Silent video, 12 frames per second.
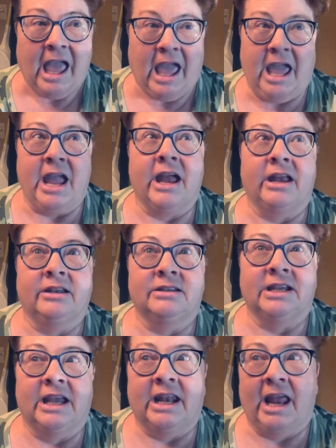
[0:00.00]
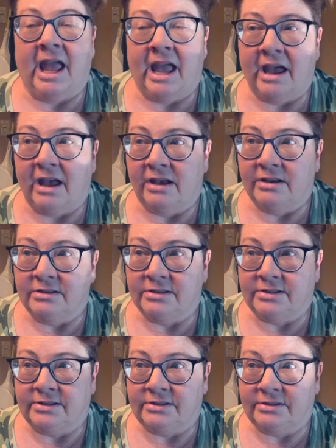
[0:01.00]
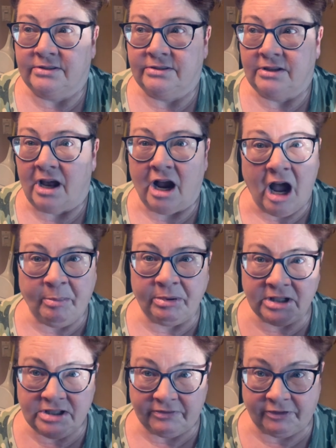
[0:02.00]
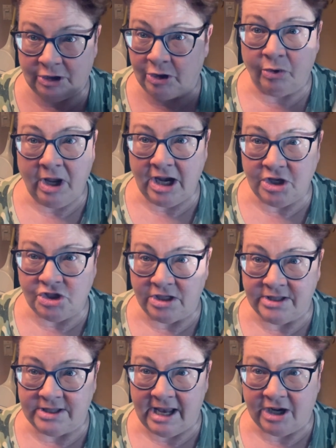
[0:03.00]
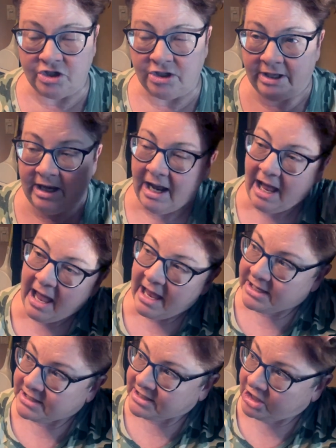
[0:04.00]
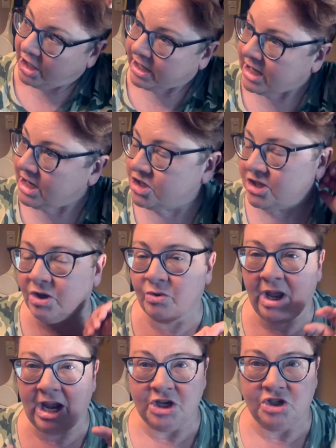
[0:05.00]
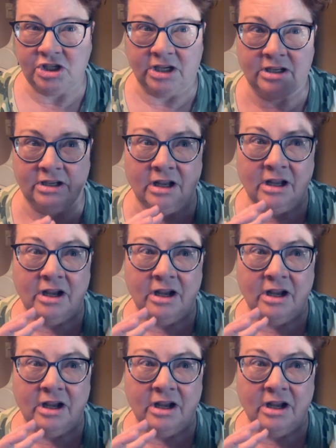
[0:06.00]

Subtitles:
and it has a couple of different locations, actually. It has, like, each location